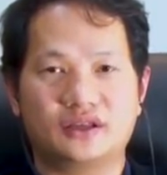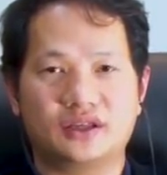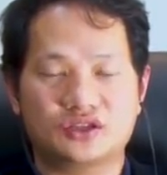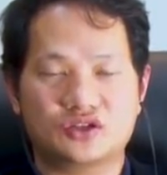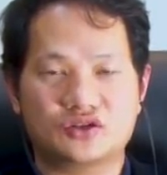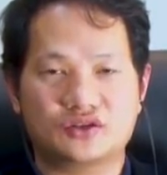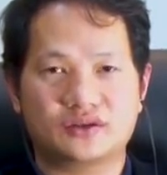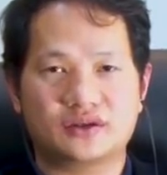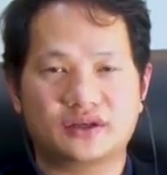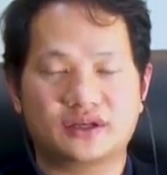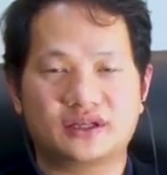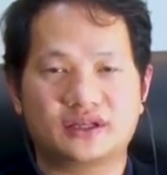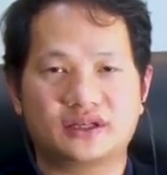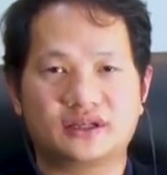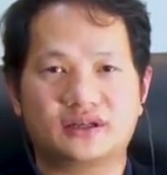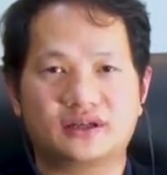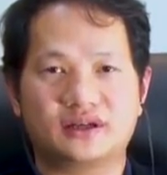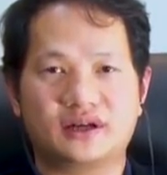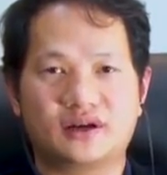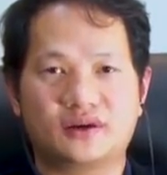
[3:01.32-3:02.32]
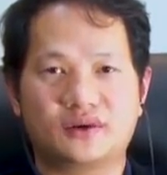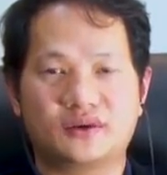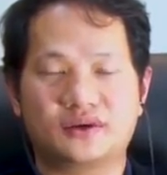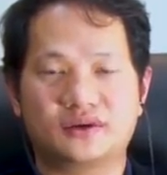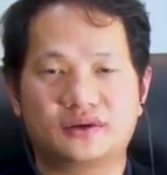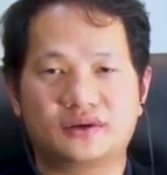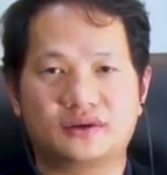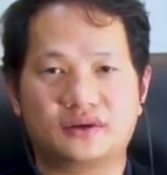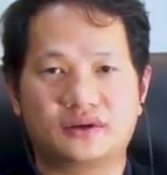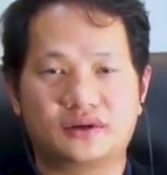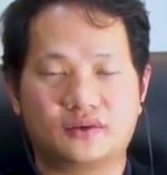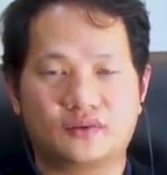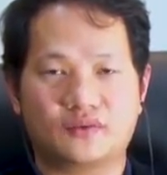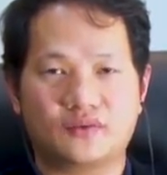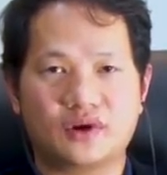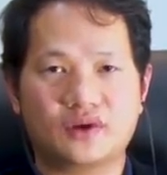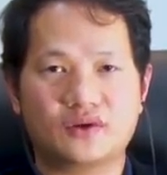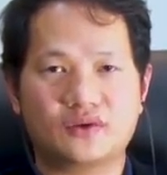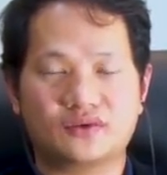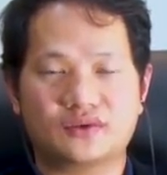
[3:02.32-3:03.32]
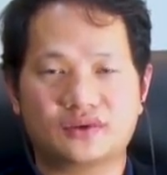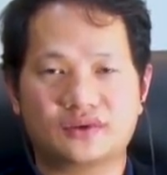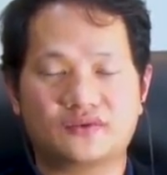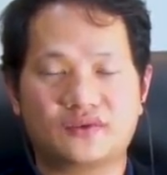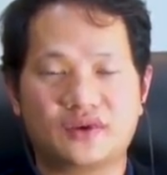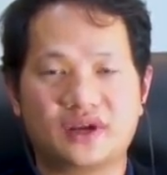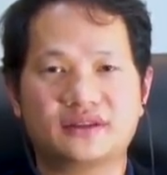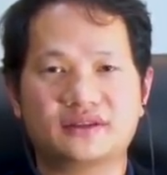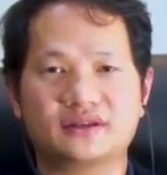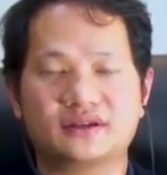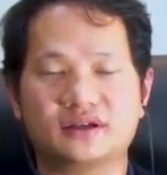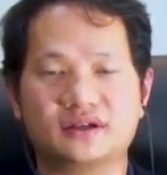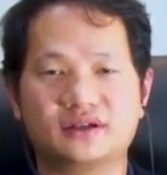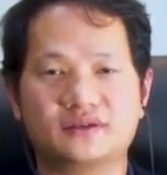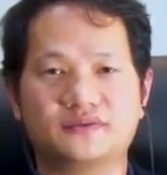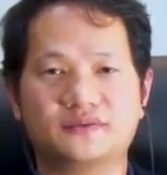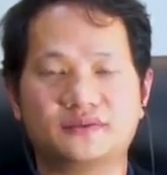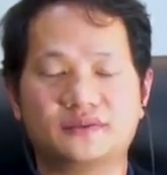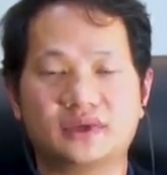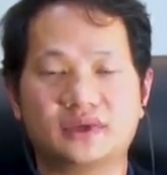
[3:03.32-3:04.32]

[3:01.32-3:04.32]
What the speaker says: enjoy our growth rate of